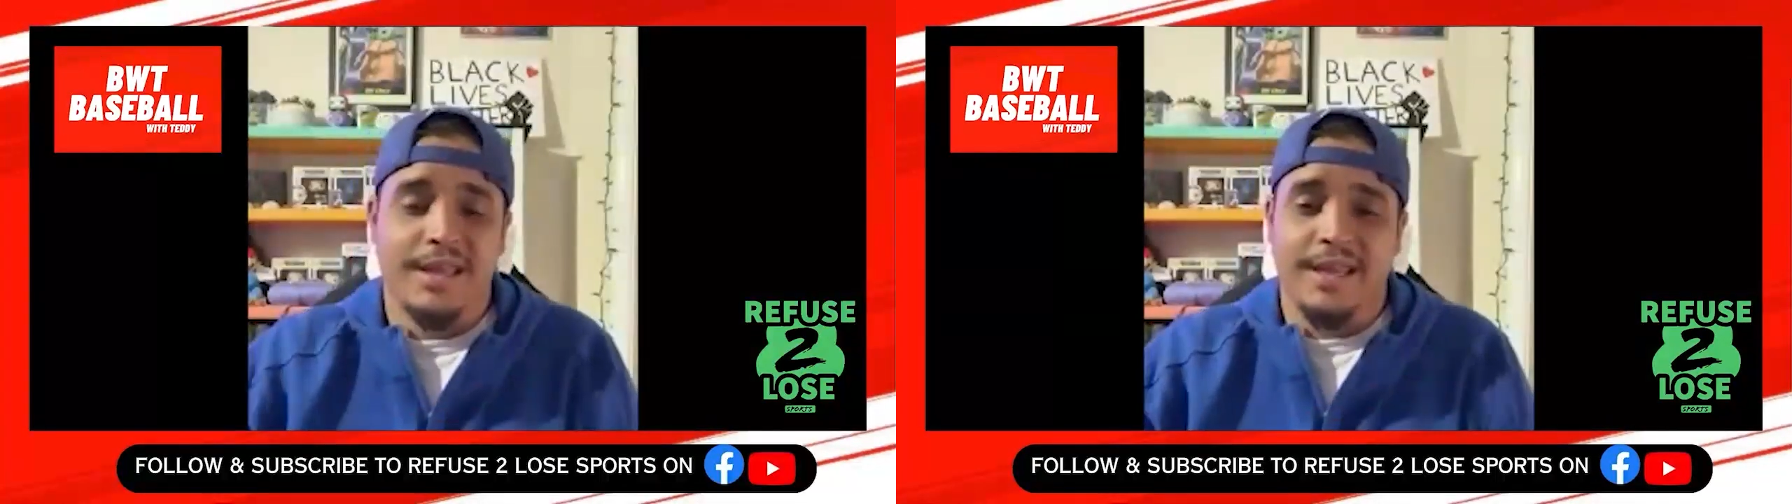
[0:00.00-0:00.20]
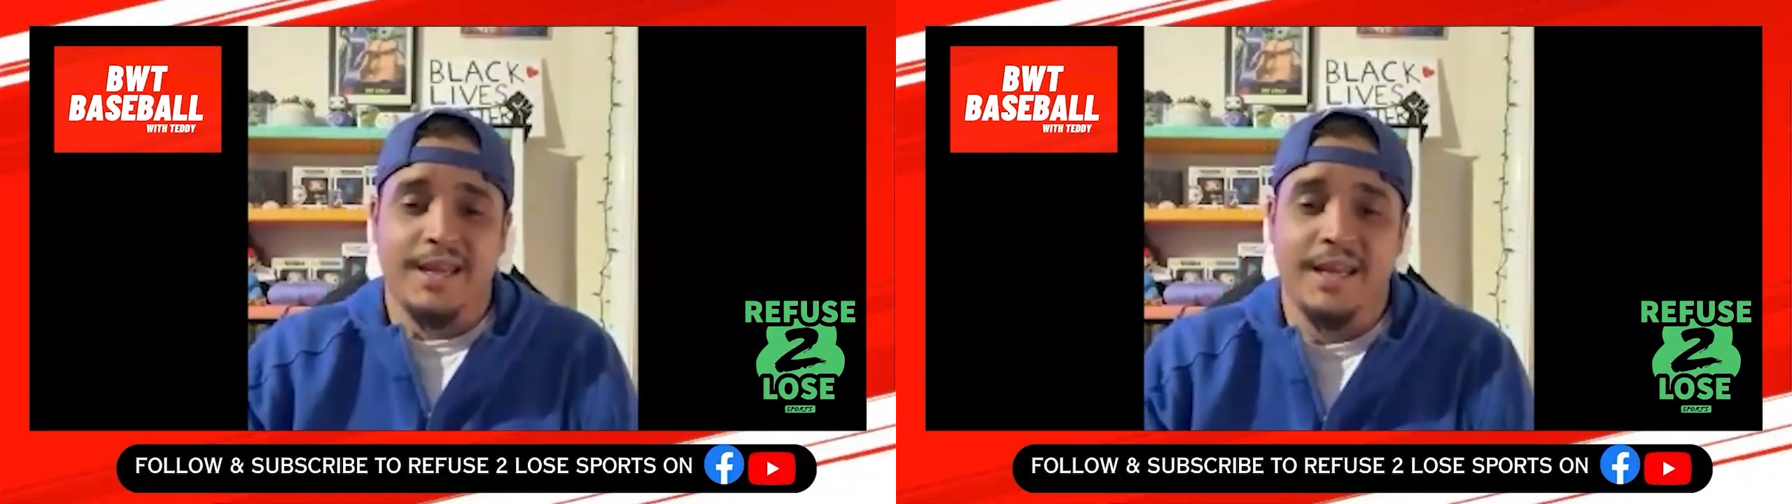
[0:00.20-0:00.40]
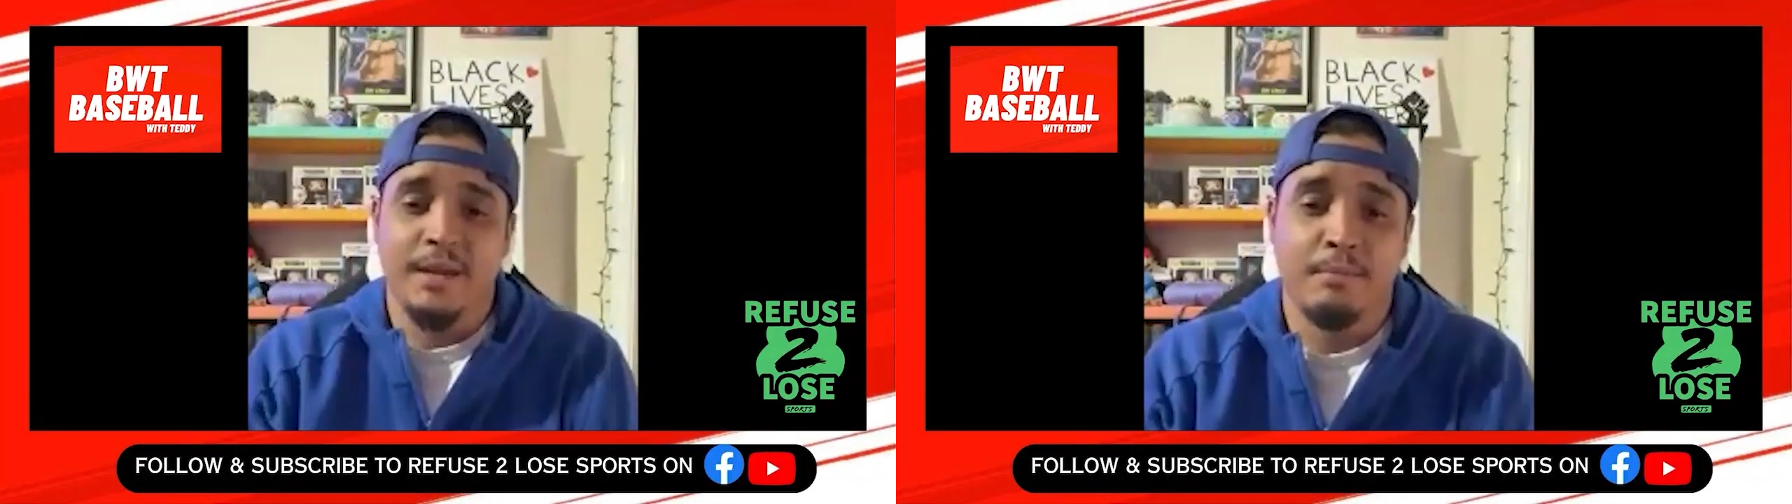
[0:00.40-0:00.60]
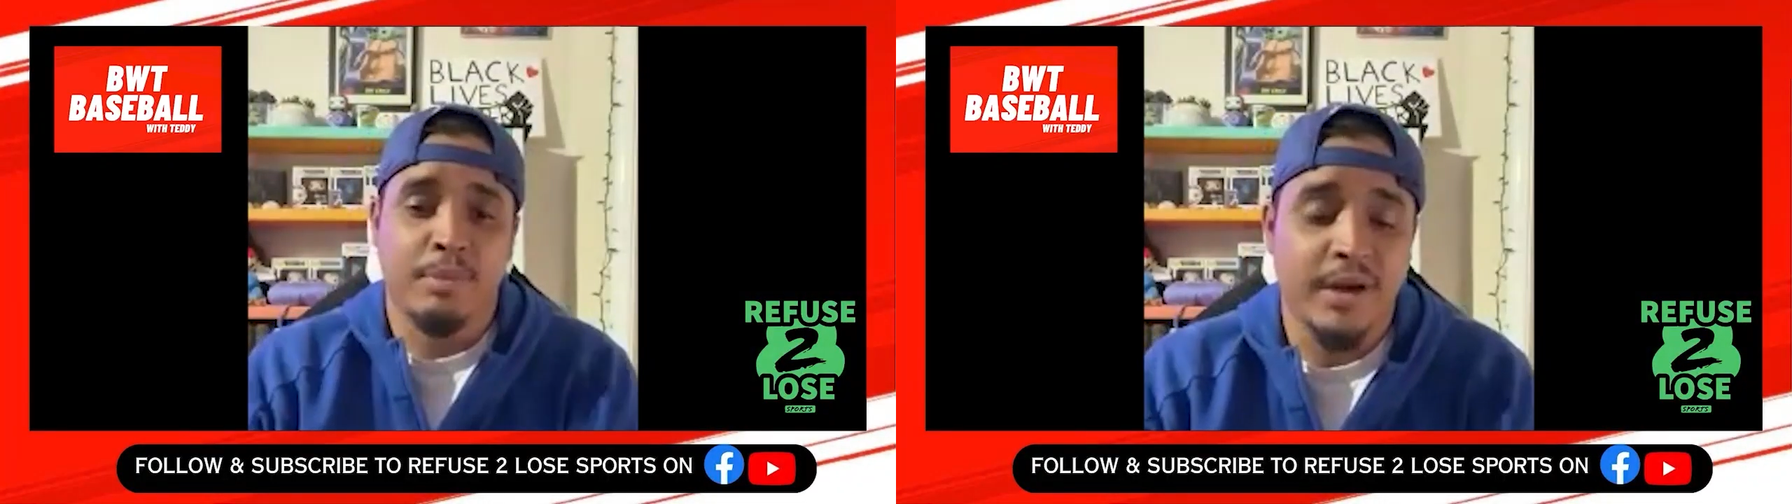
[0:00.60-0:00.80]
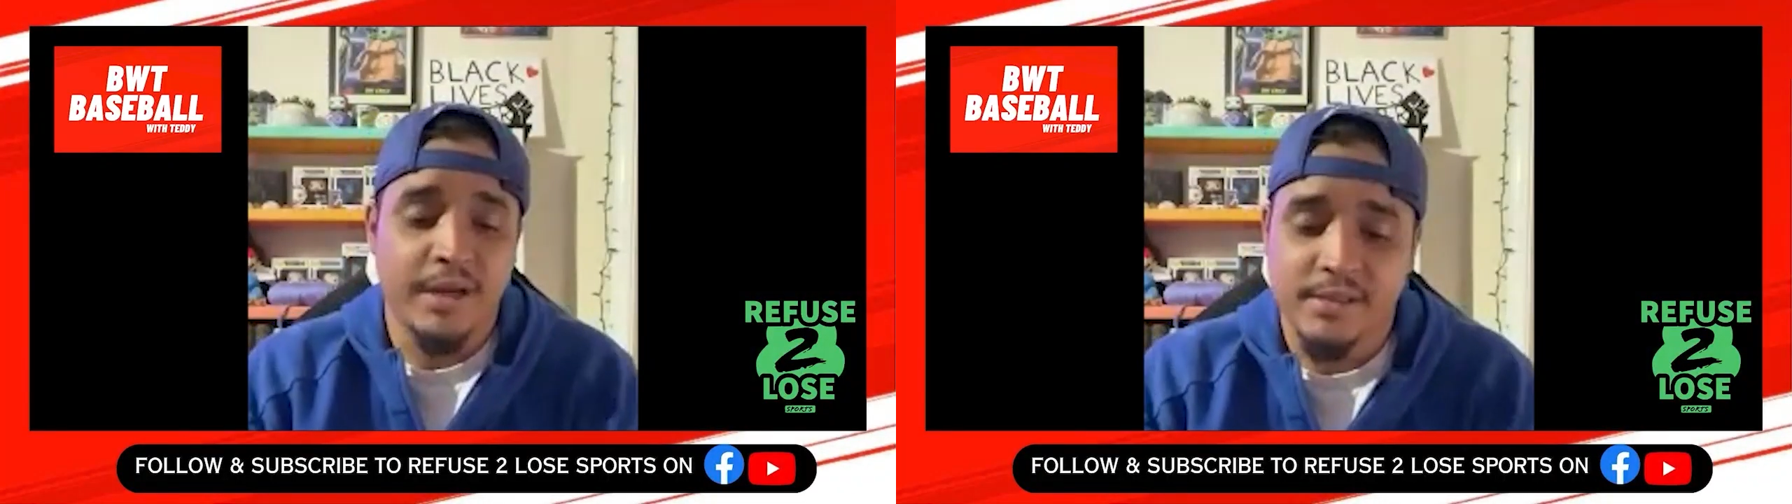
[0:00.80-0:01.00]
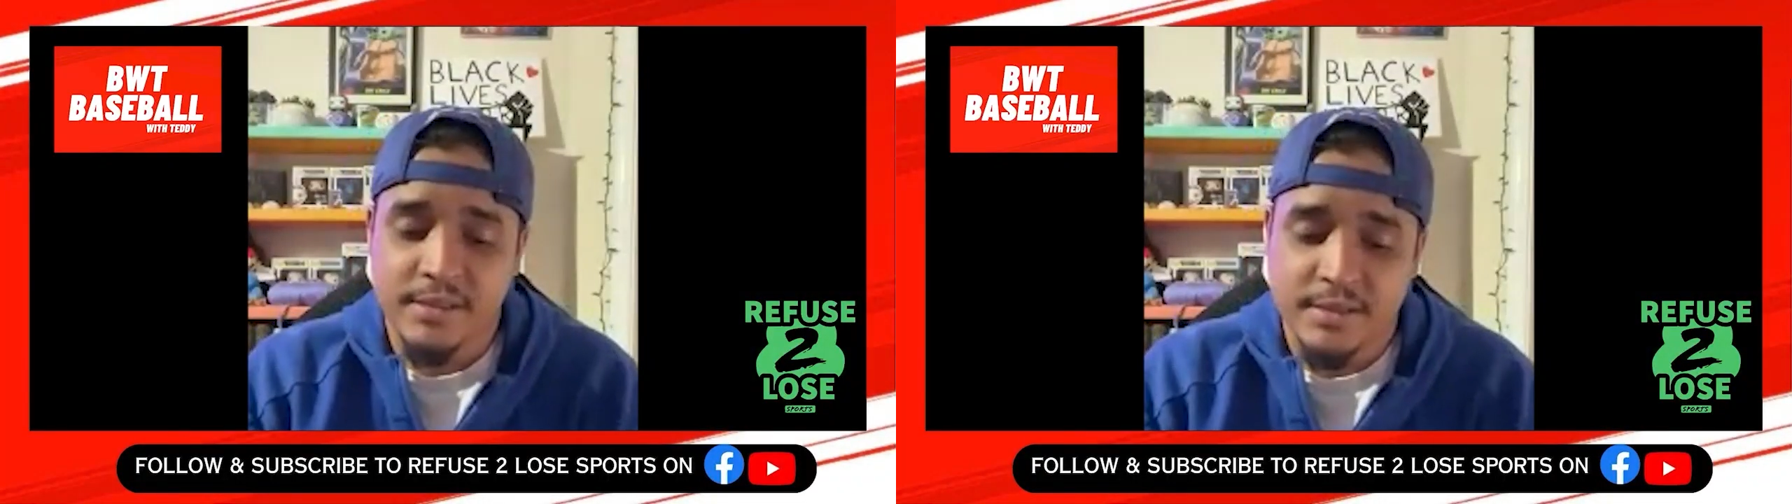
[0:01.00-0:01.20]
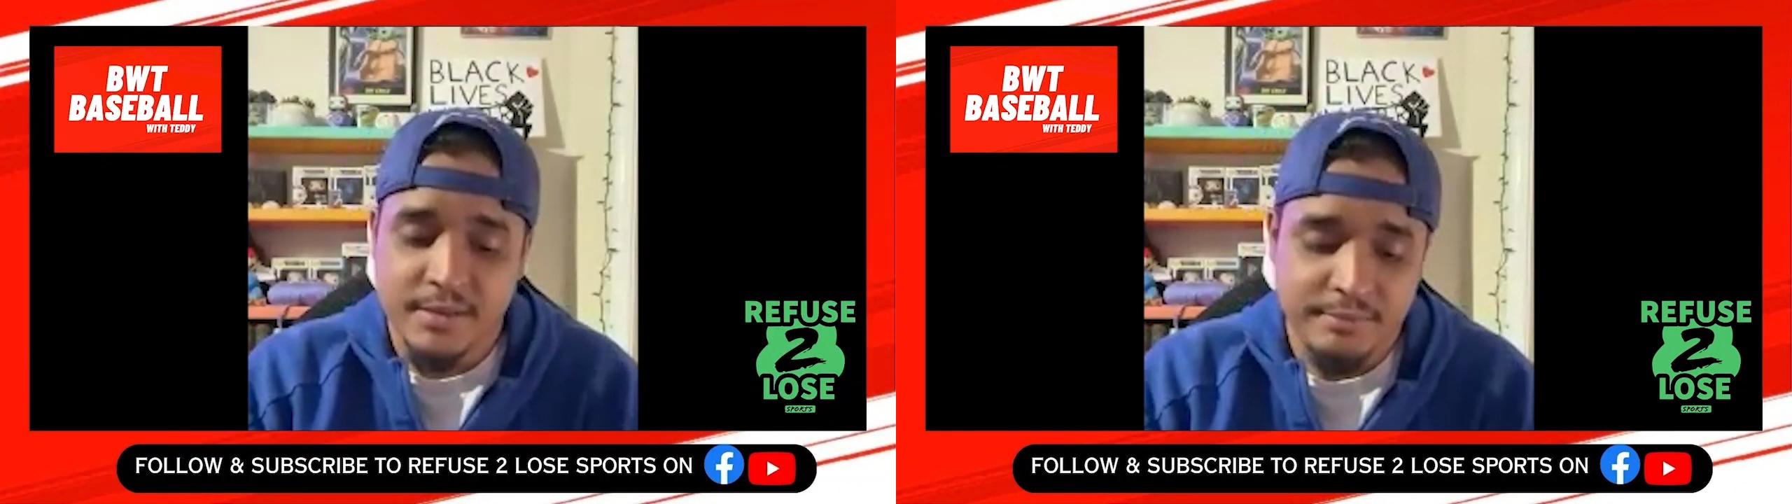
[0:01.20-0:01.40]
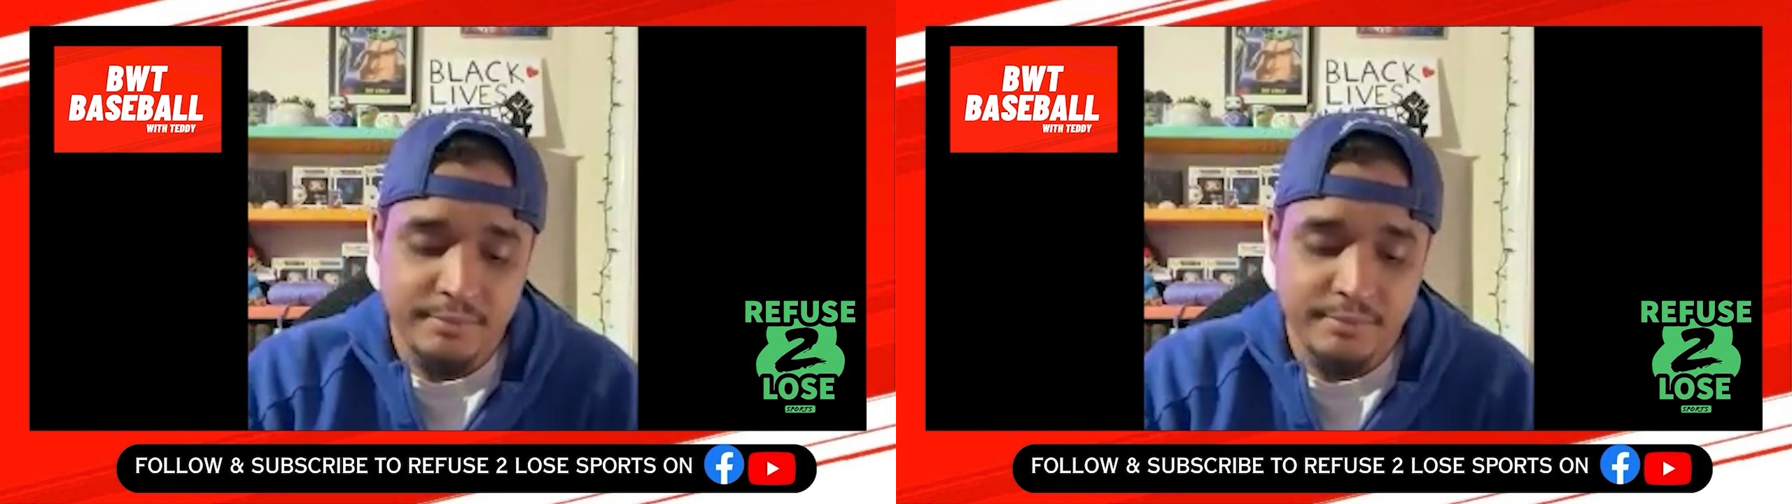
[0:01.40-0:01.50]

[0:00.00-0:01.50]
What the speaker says: and it breaks